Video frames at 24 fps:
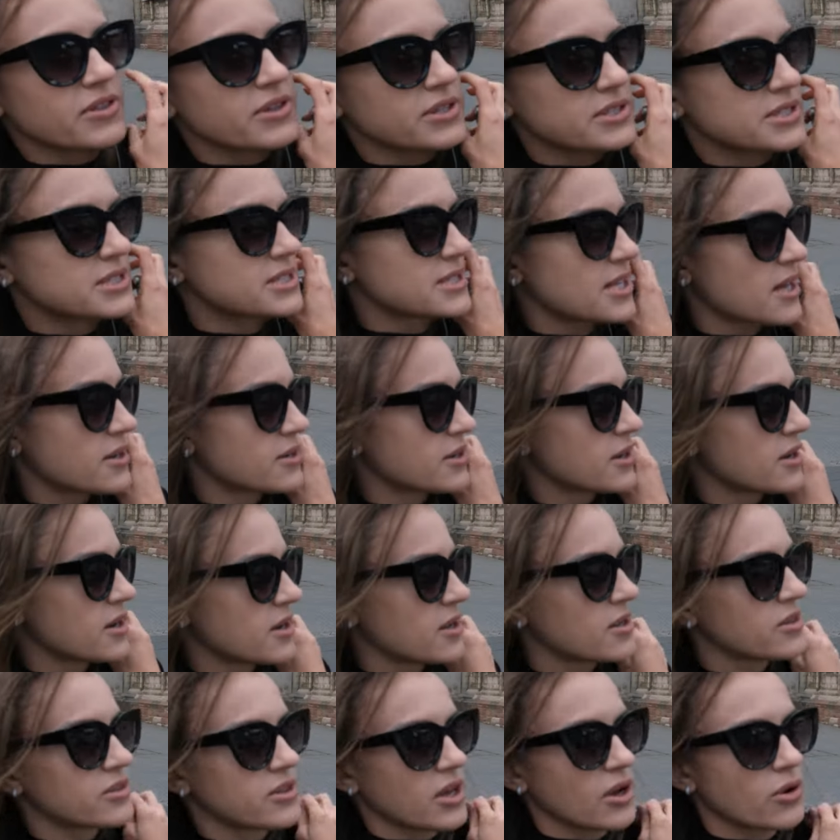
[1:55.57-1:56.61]
this center
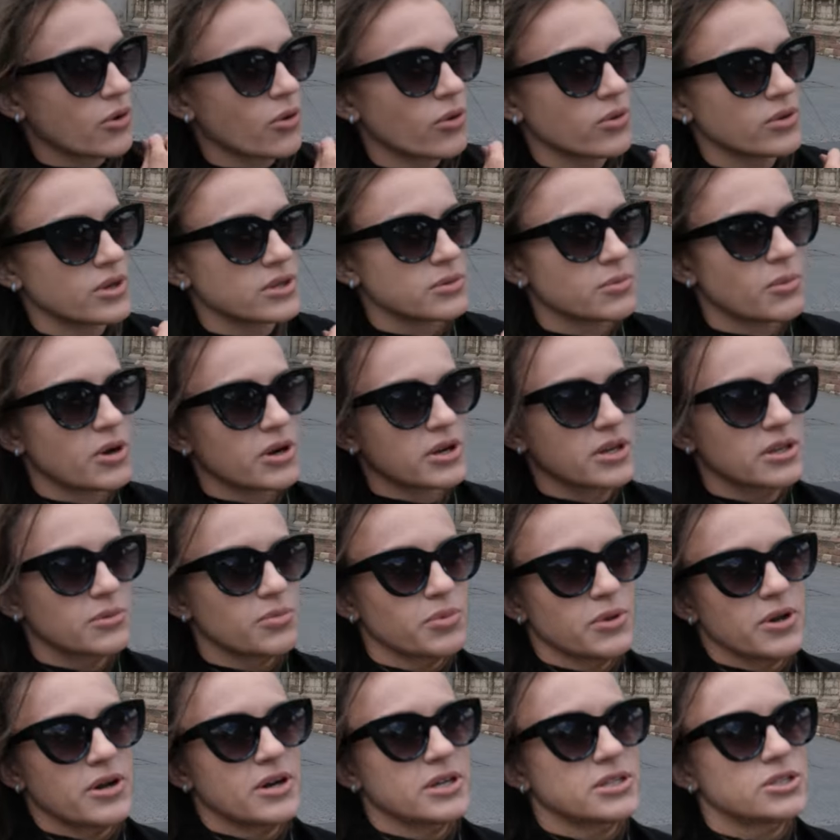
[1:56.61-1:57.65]
and they call it
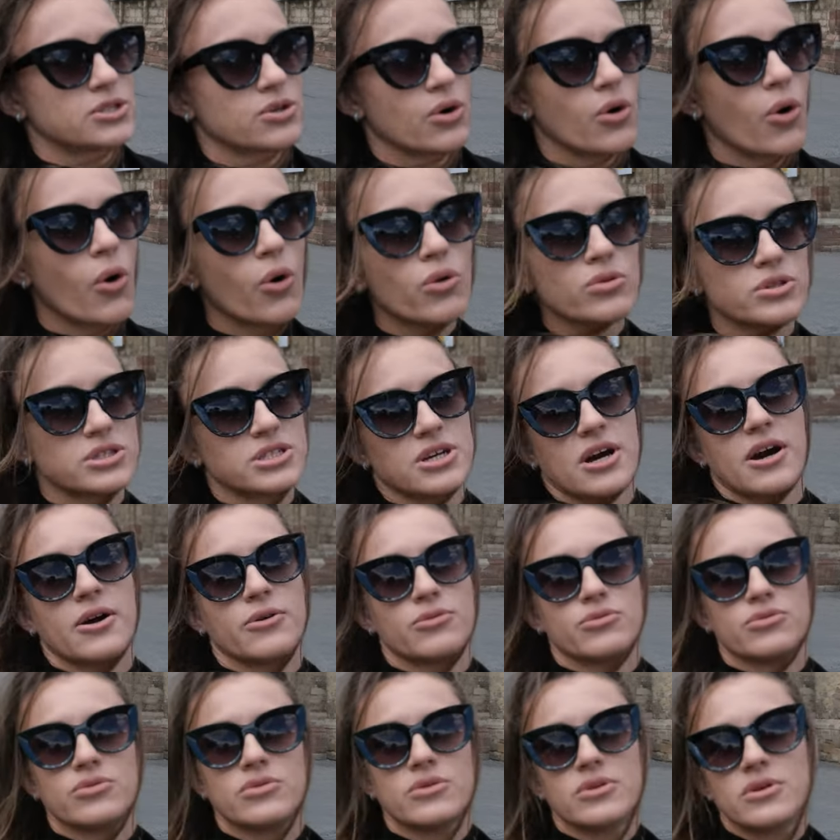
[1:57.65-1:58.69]
marketplatz or Old Town.